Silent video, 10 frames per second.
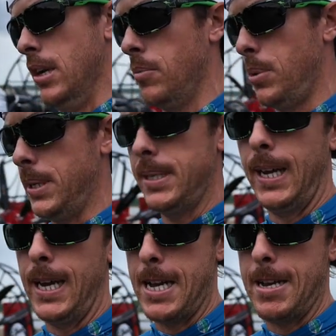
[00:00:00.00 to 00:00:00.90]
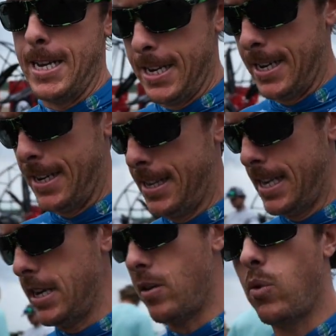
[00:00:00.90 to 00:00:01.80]
But uh, I
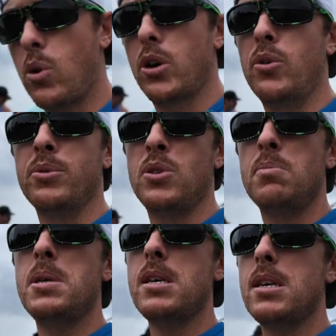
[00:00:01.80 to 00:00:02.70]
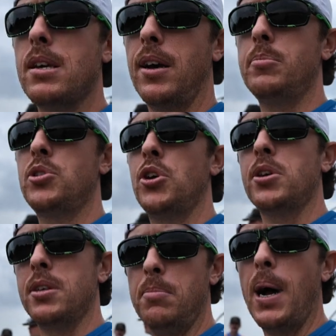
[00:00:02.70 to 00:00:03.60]
think we're going to be
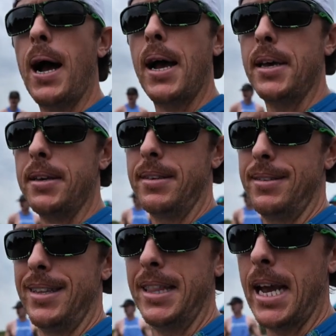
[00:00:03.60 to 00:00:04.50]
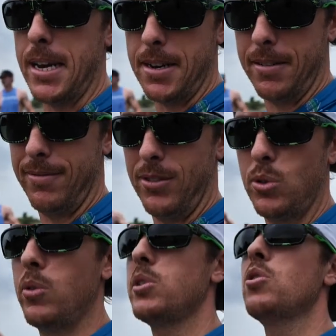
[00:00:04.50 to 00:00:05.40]
obstructed by lightning. There's
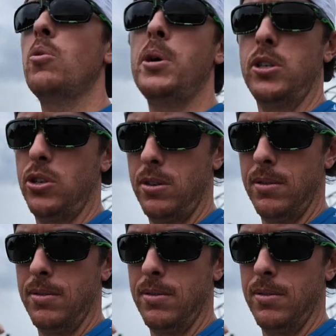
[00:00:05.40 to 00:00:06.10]
only so much